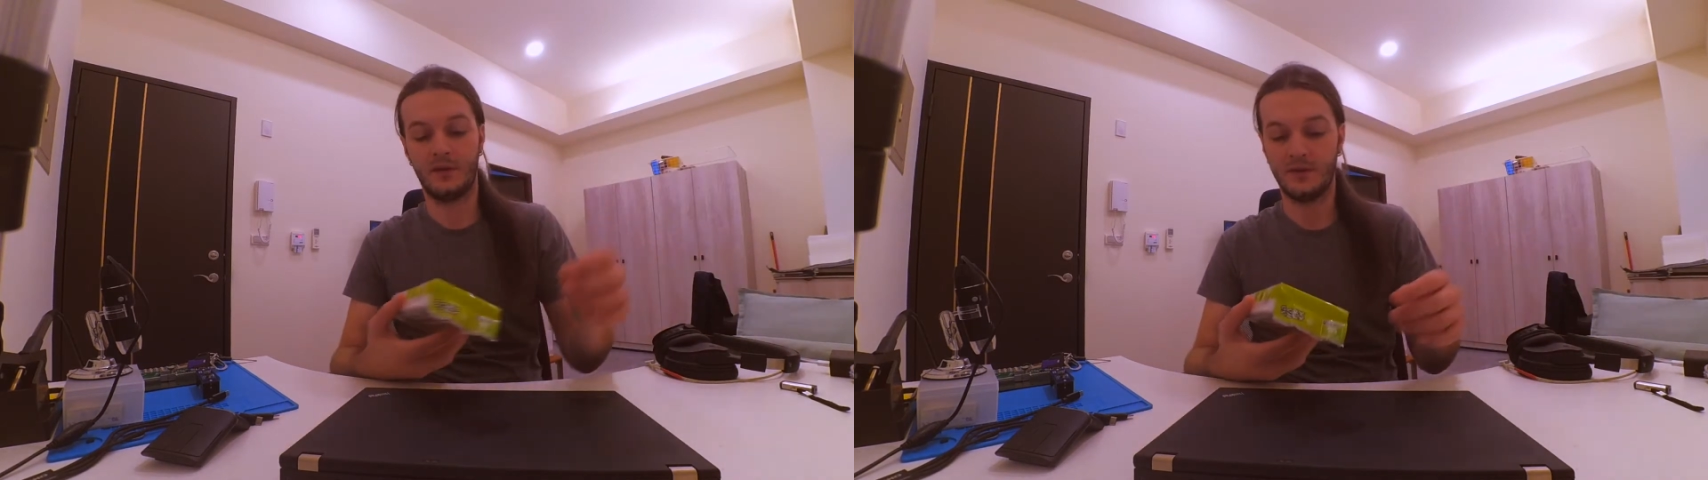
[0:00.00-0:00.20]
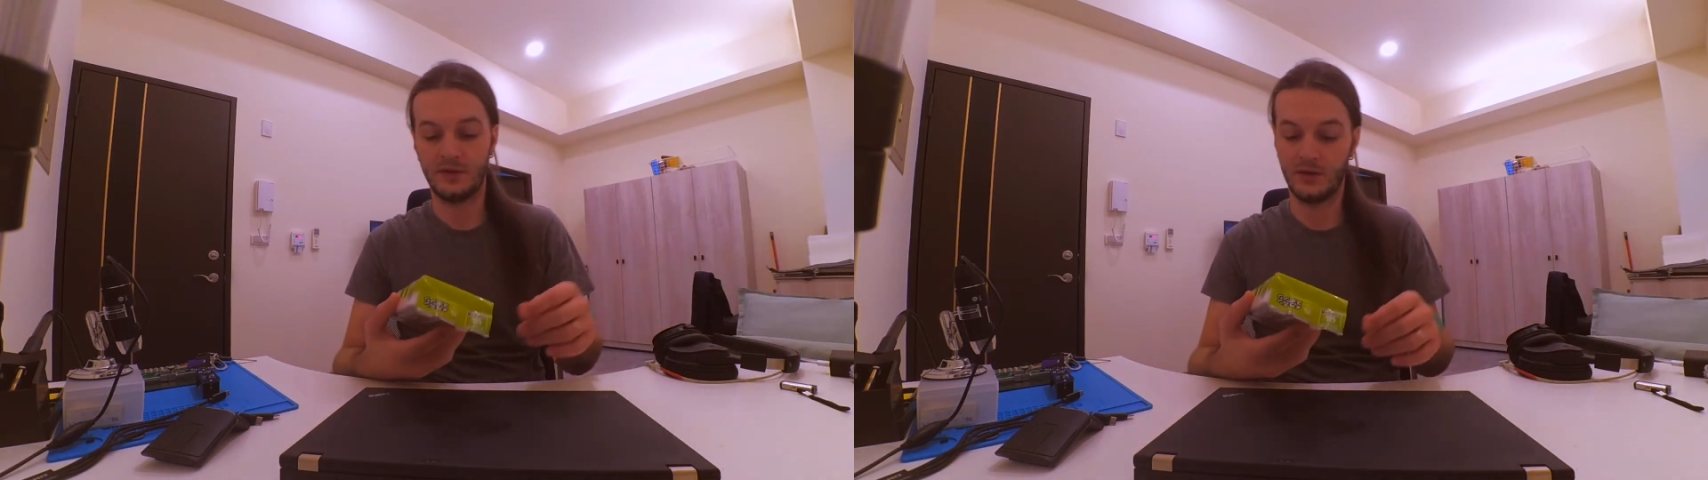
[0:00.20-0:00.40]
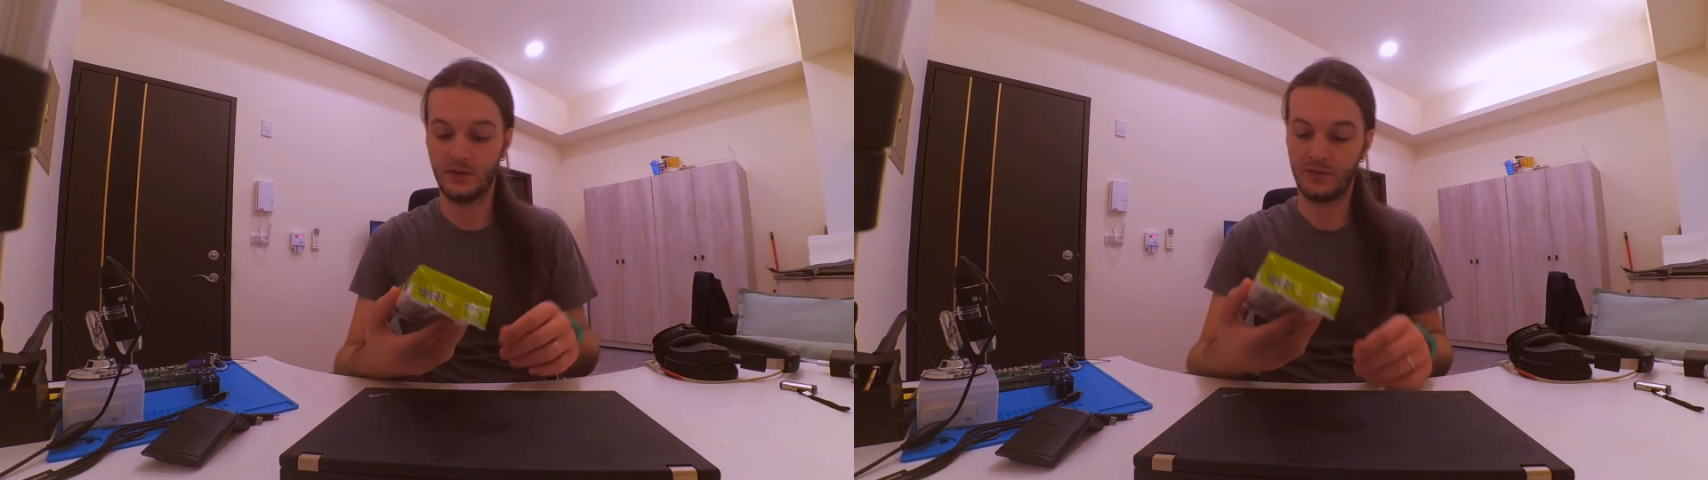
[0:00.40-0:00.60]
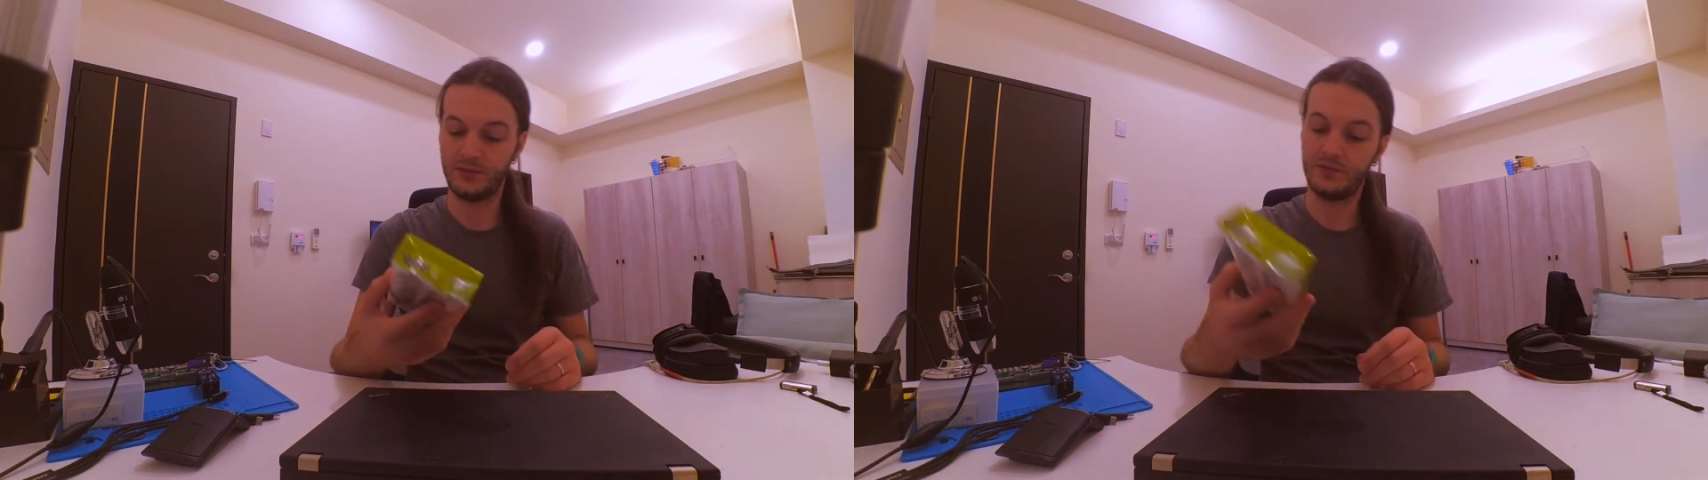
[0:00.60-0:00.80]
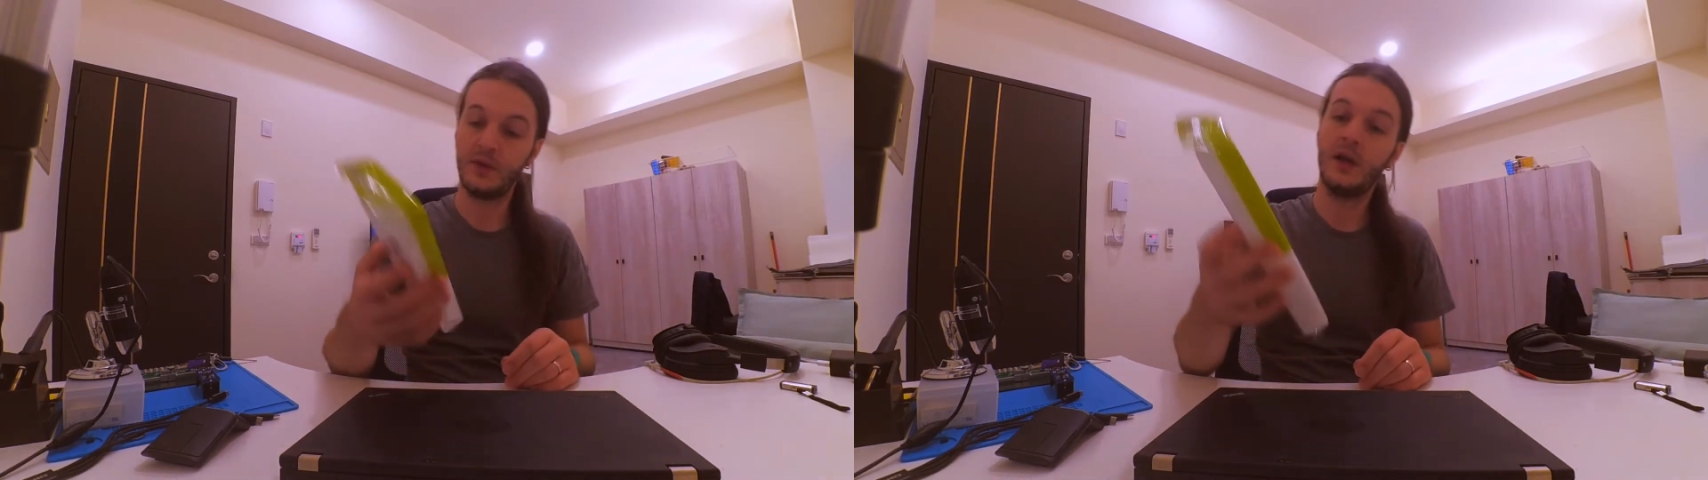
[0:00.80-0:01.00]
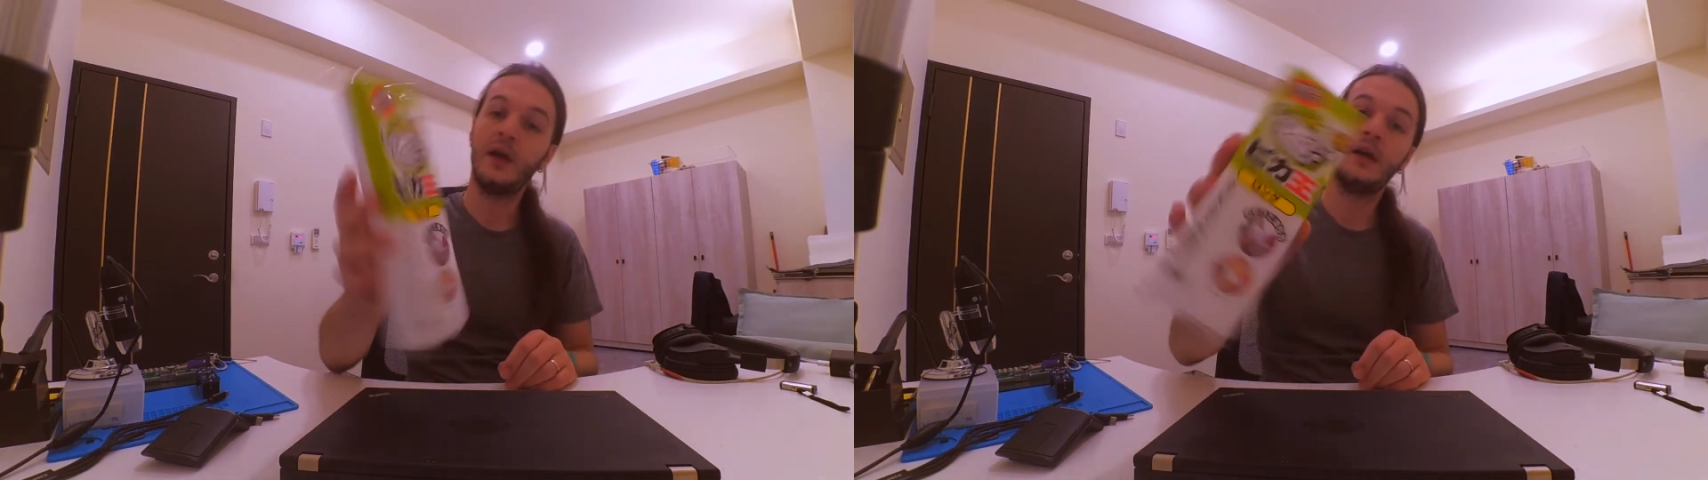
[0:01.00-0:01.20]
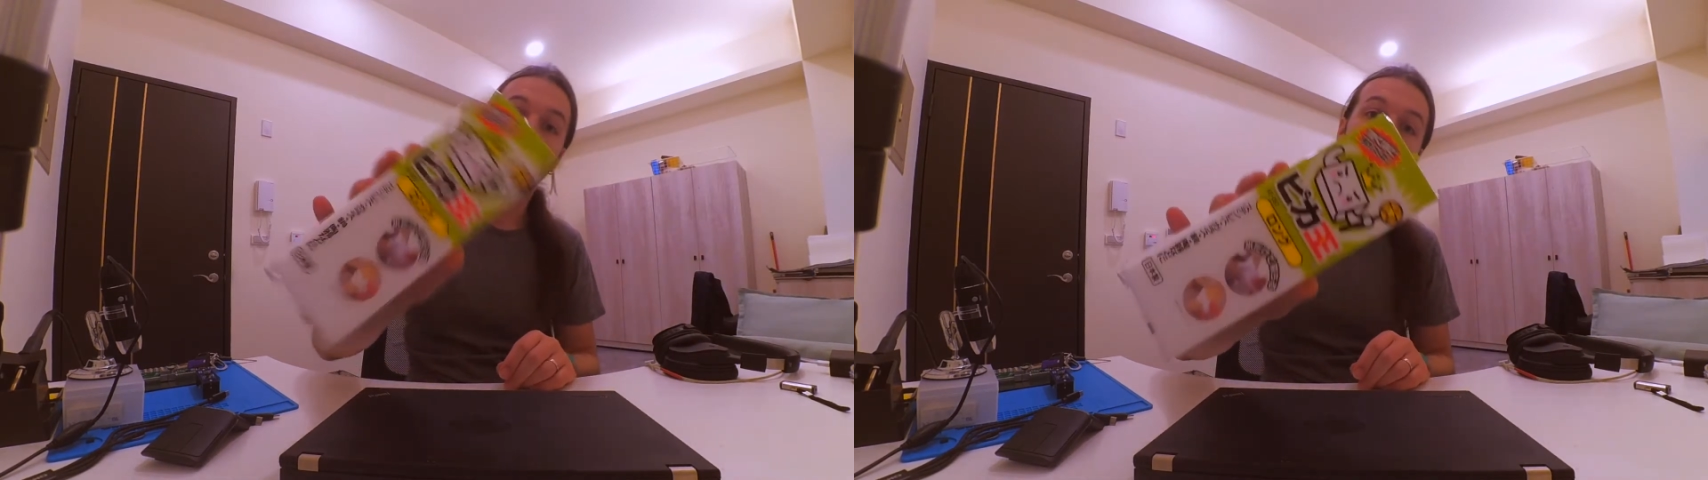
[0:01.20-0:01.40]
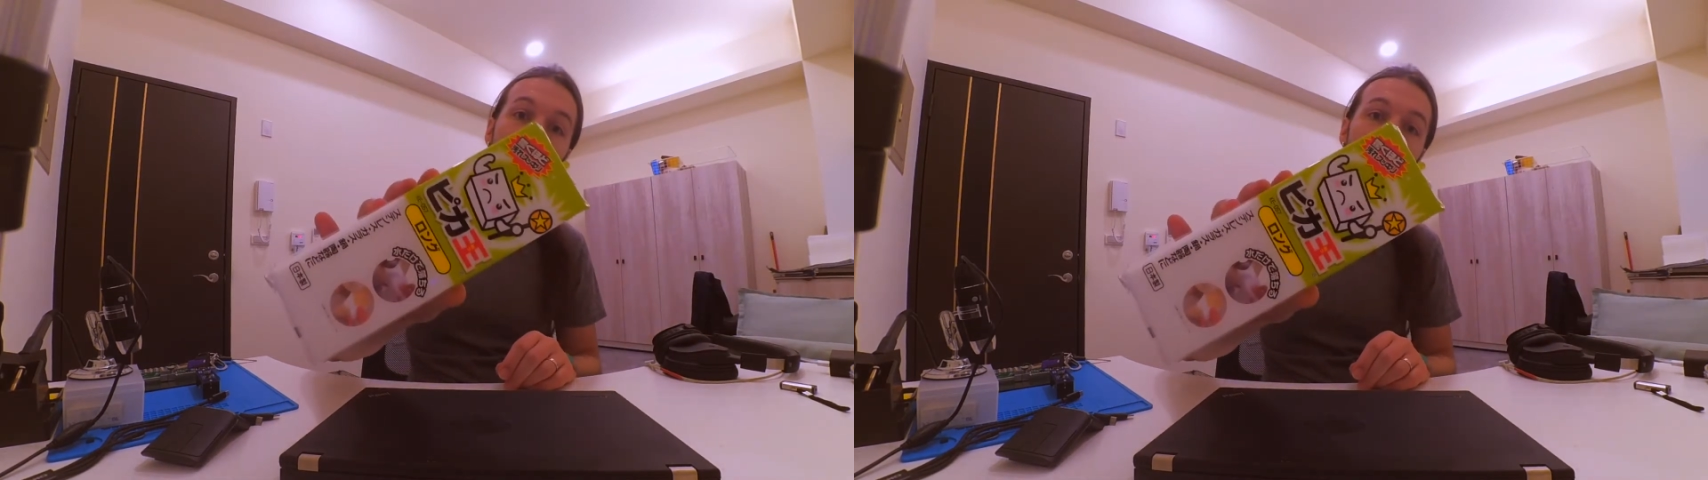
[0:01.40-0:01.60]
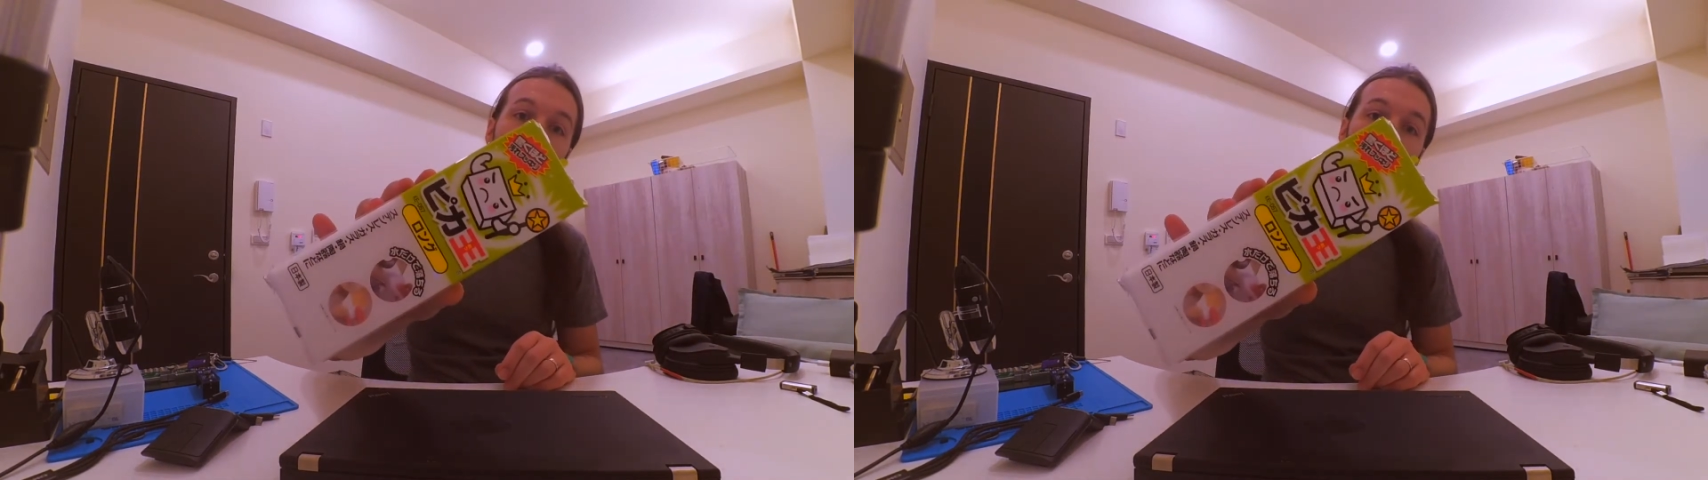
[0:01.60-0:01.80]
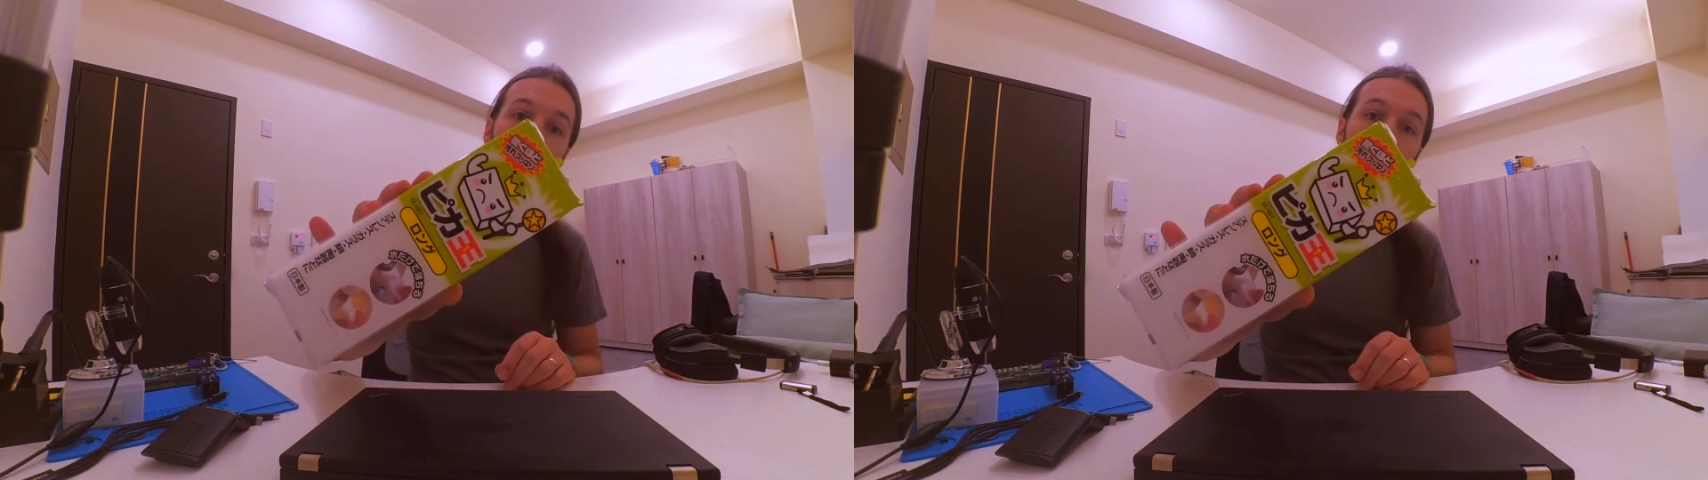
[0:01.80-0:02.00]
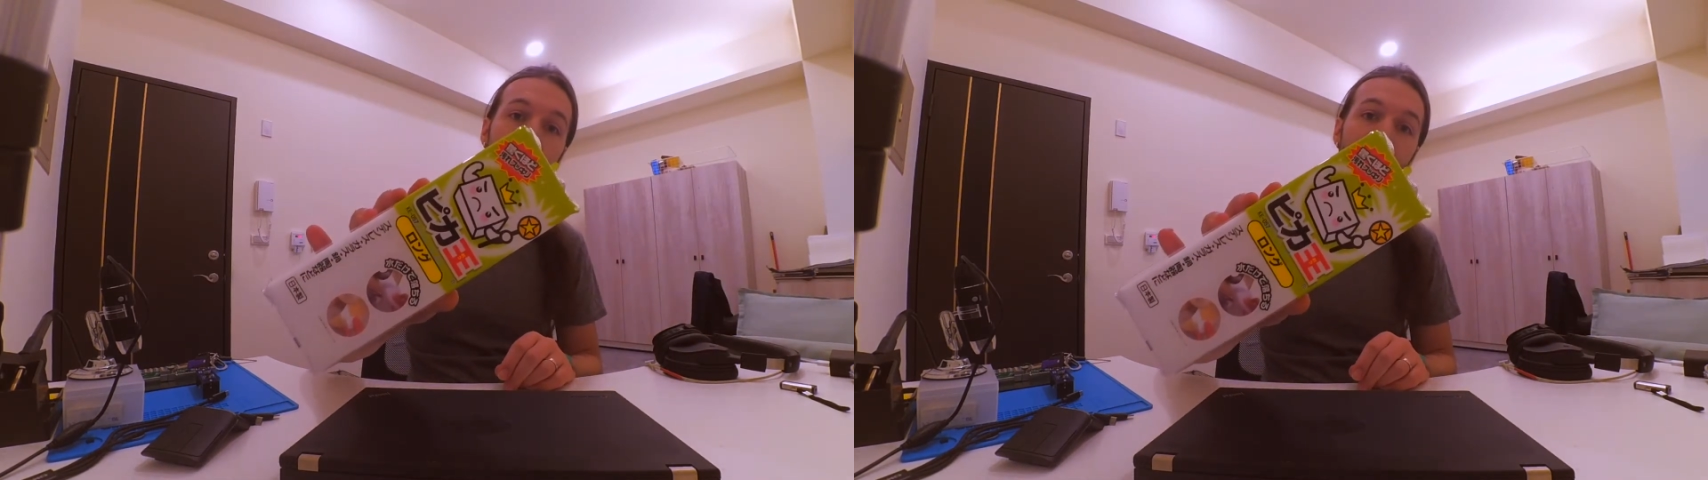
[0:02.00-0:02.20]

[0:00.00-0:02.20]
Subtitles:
So this sort of thing,